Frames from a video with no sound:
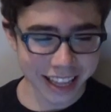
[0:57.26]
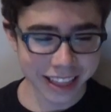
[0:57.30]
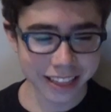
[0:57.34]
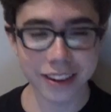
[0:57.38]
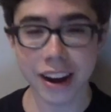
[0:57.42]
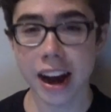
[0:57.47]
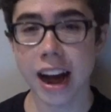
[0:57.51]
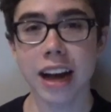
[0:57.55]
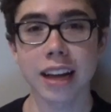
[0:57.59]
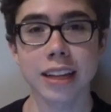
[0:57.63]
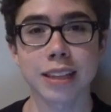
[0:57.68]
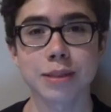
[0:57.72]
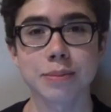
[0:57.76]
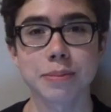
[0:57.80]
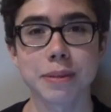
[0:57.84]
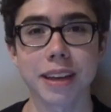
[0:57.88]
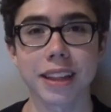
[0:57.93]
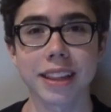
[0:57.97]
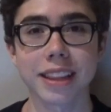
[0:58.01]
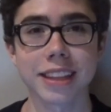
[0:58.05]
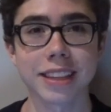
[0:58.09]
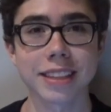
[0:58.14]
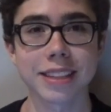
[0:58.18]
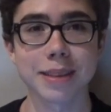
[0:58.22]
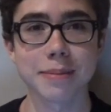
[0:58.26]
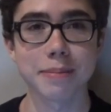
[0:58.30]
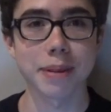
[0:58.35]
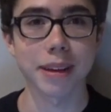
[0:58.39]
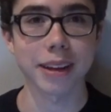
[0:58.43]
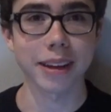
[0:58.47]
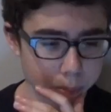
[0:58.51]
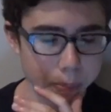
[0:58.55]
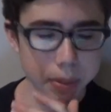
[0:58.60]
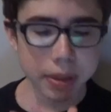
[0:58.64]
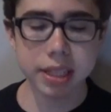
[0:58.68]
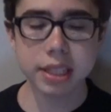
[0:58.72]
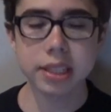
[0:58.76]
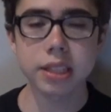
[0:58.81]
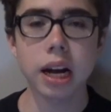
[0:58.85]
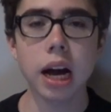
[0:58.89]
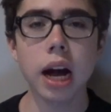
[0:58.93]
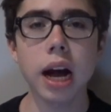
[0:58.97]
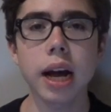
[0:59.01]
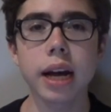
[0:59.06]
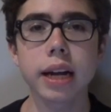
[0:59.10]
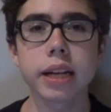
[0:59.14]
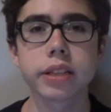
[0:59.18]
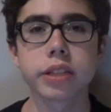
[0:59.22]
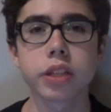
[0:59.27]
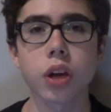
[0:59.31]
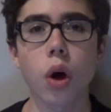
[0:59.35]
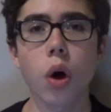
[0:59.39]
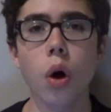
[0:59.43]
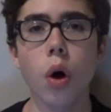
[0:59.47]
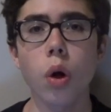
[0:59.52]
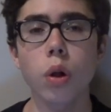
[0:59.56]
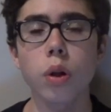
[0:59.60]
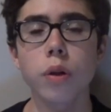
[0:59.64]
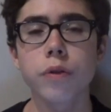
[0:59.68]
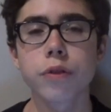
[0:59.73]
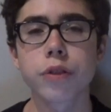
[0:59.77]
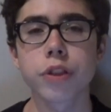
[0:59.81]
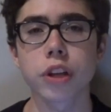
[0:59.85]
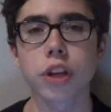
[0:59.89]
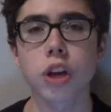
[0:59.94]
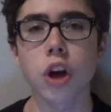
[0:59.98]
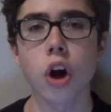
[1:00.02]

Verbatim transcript: There has to be at least a bit. Besides all of the